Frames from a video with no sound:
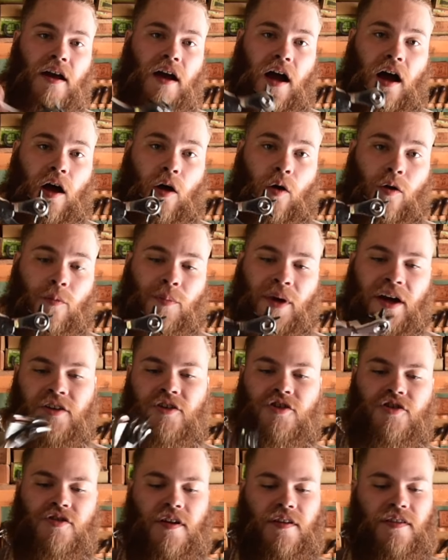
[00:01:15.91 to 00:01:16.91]
A hole
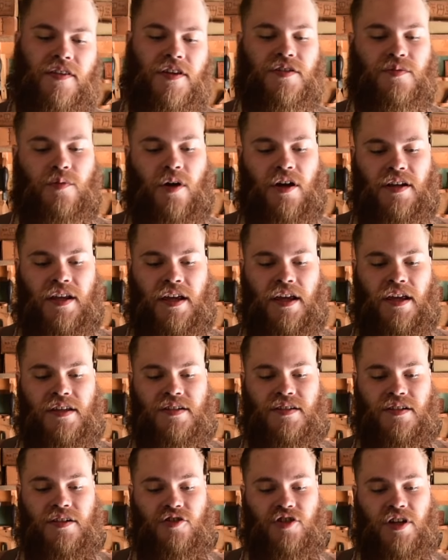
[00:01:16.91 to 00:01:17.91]
punch. This one
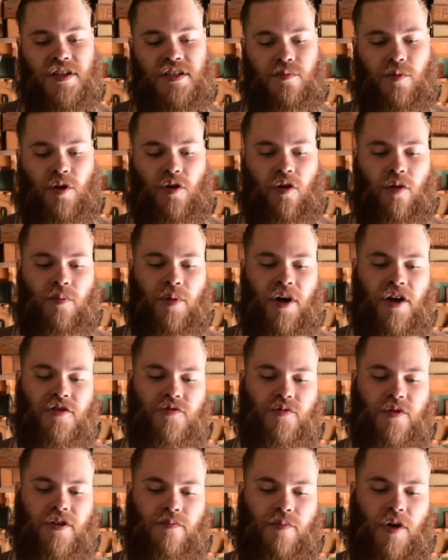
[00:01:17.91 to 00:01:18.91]
is an adjustable hole
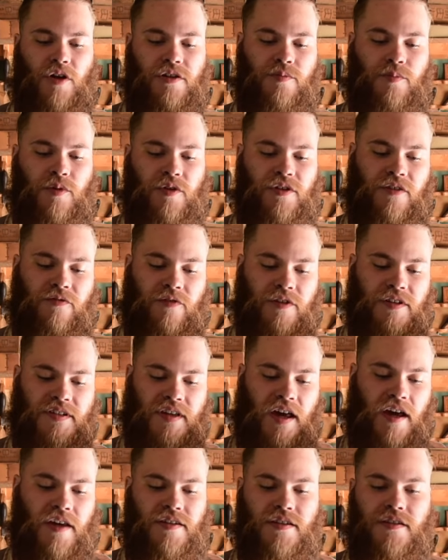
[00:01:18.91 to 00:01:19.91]
punch with multiple different
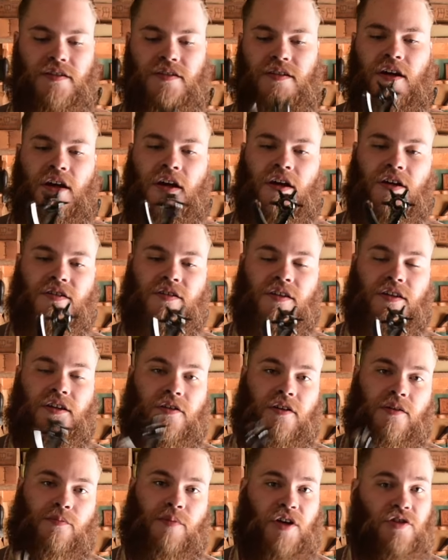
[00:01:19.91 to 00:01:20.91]
sizes so that
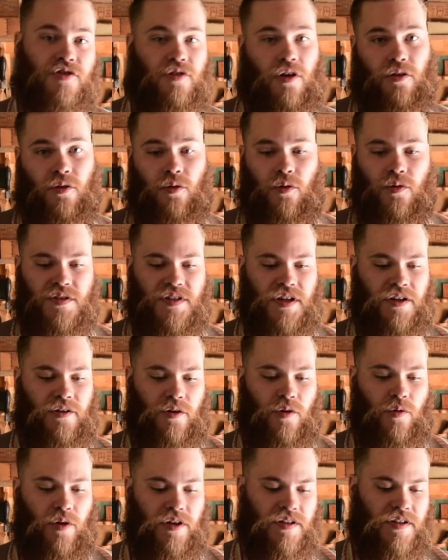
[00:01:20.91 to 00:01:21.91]
you can punch all the holes that you're
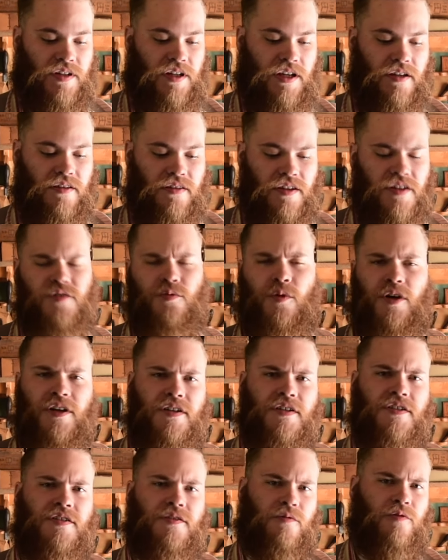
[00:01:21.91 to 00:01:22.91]
going to need. This one
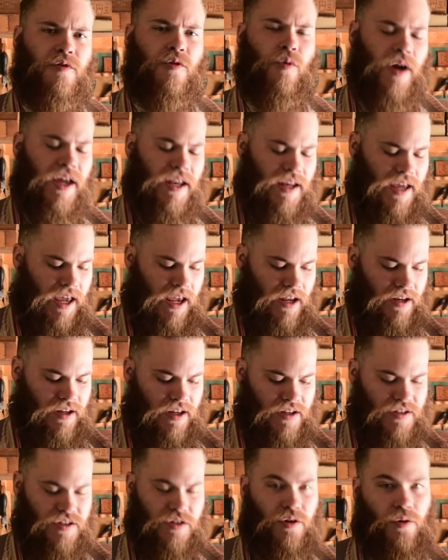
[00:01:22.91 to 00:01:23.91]
is quite
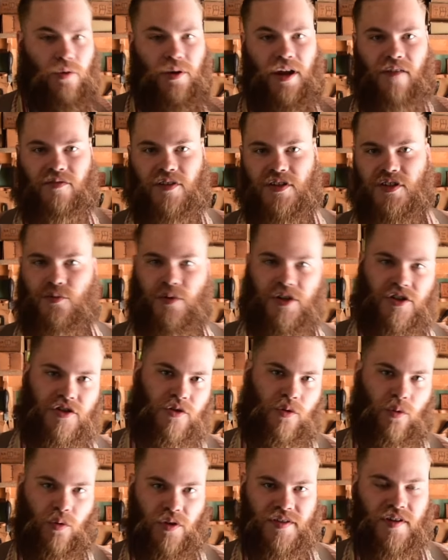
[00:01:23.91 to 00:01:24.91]
handy as you don't have to switch
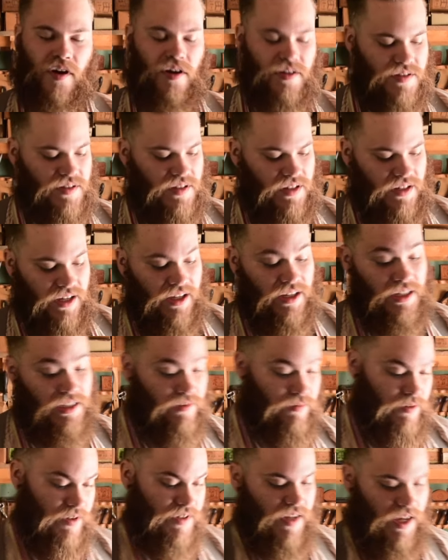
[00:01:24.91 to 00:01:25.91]
tools constantly to get a
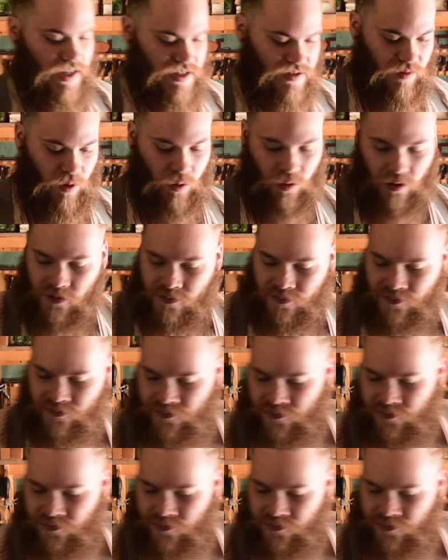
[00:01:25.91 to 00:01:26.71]
different size of hole.